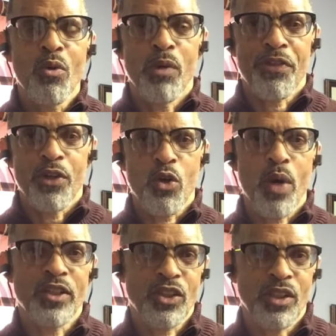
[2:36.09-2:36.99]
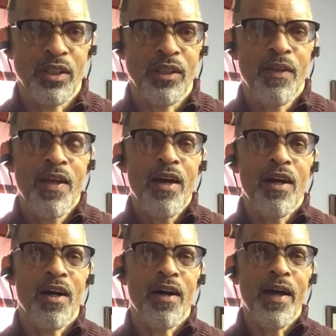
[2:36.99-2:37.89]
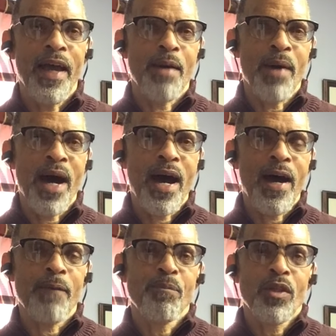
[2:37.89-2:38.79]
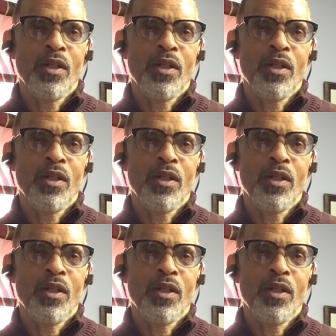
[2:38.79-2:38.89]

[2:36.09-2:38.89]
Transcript: with the question, am I